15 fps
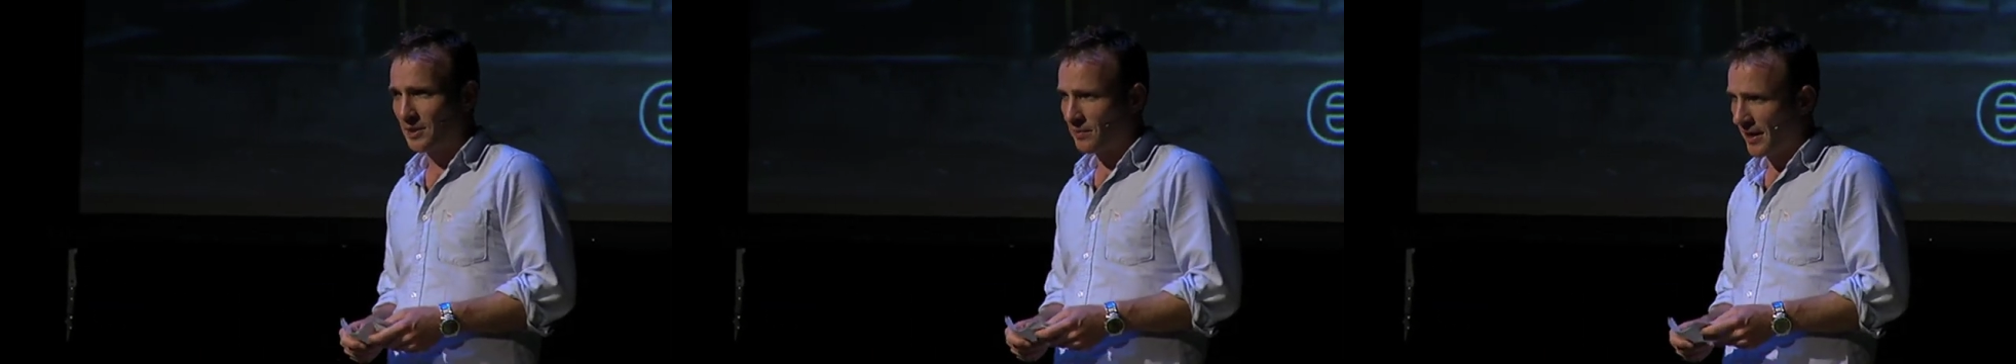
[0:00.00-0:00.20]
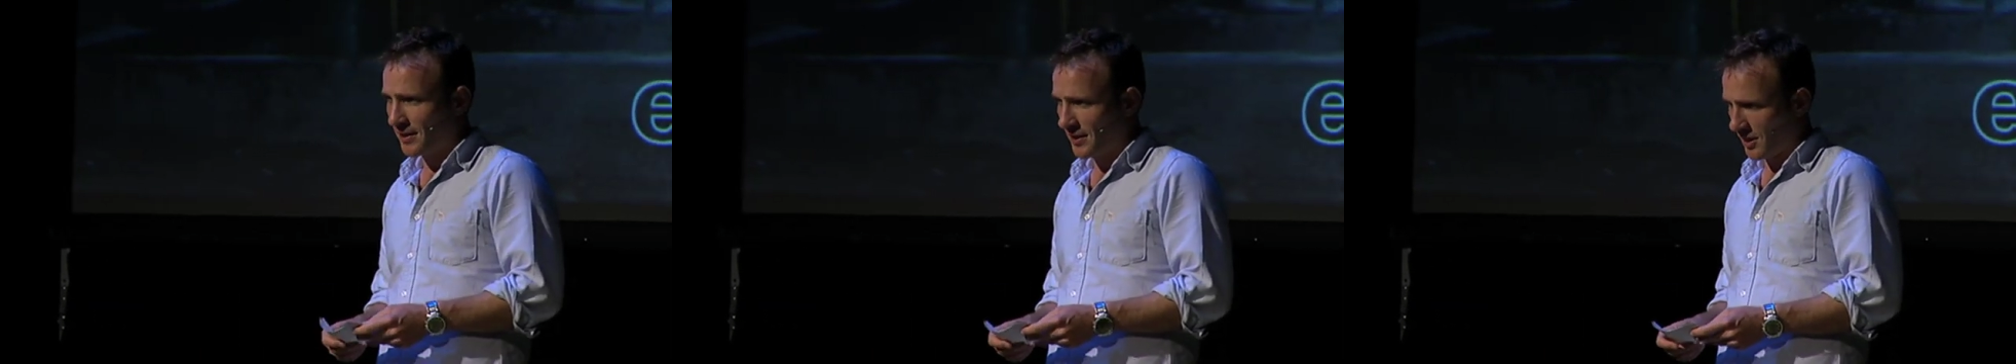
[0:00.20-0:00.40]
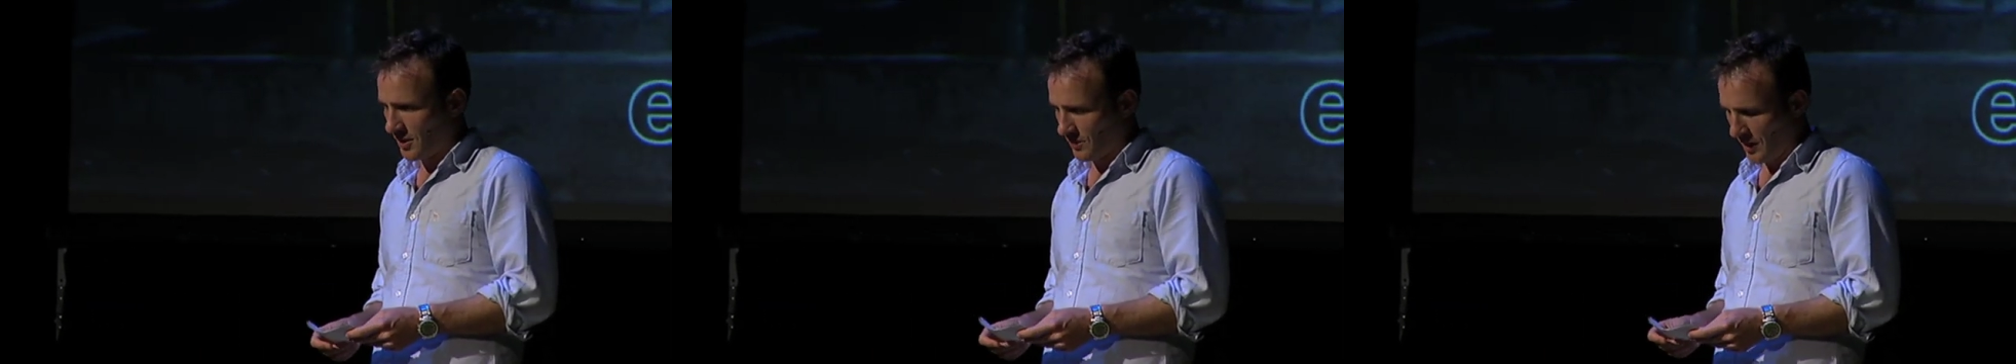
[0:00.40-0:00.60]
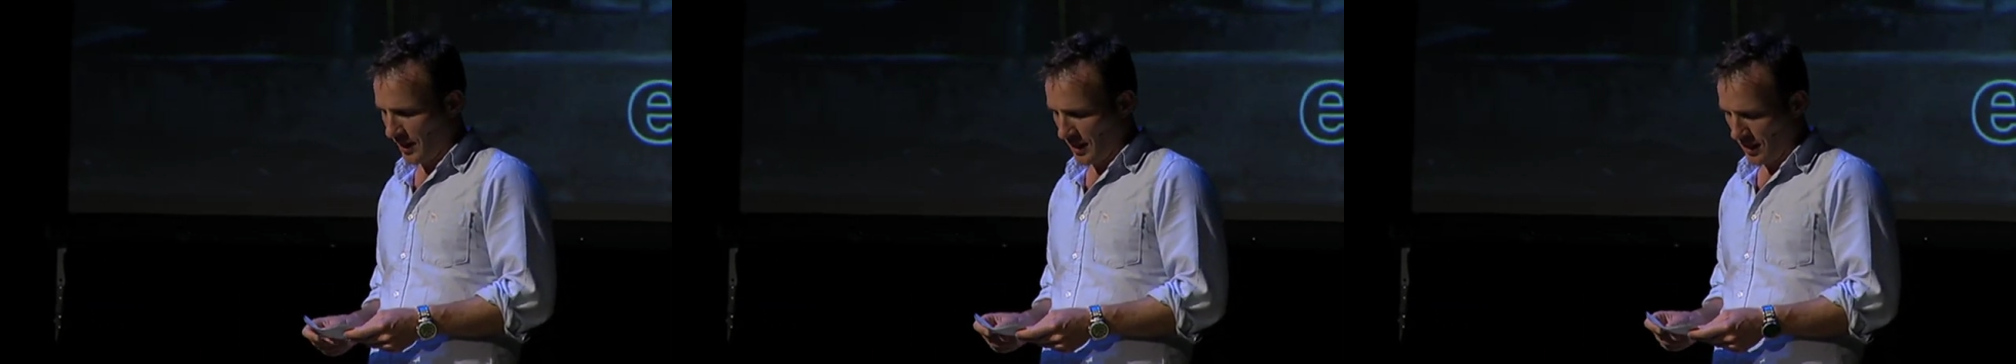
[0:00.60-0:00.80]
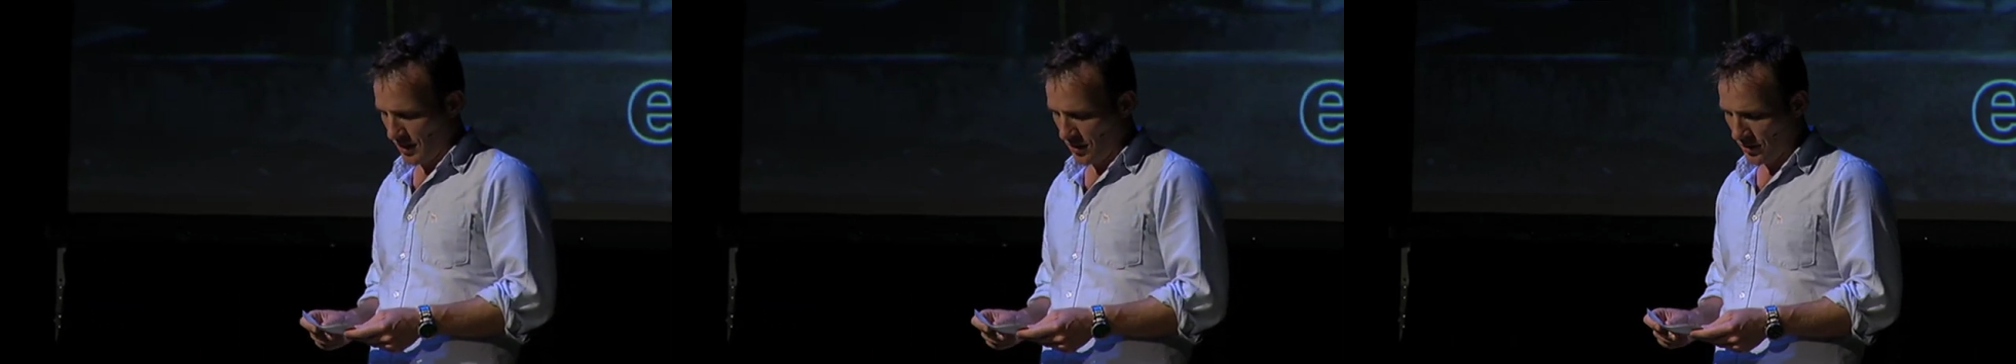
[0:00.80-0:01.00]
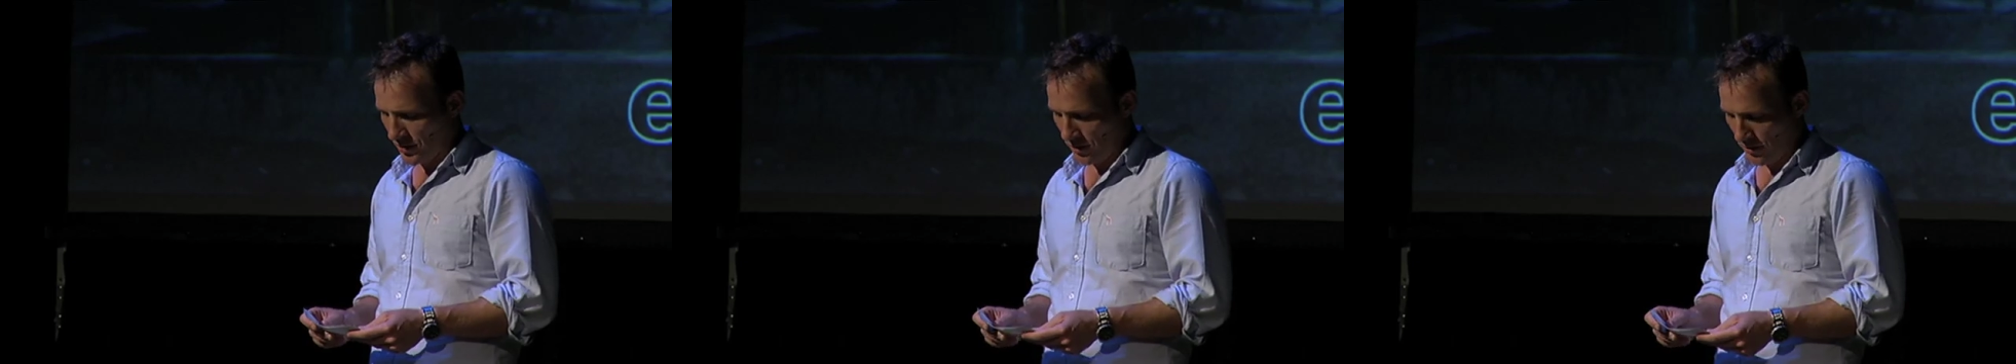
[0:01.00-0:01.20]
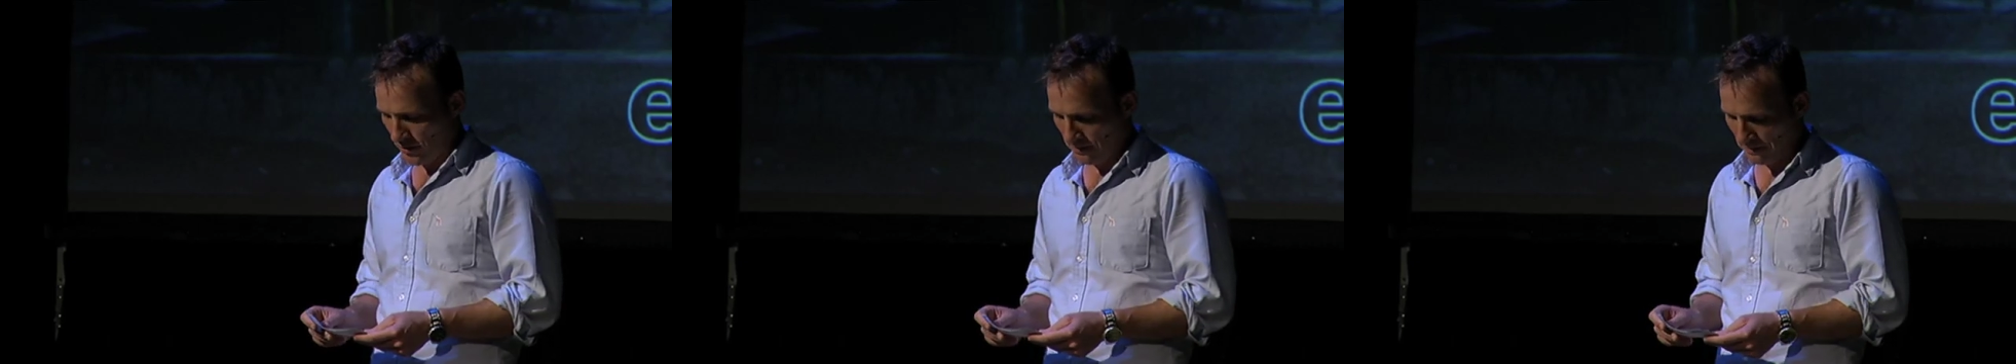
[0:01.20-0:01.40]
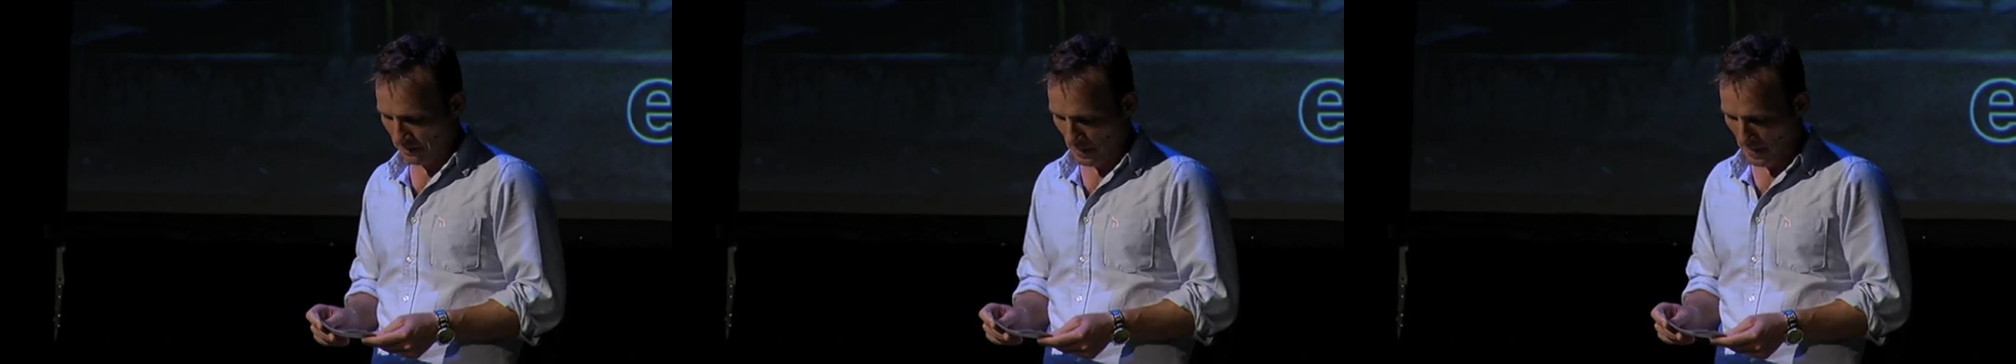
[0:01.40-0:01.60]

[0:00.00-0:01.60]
it may take some getting used to.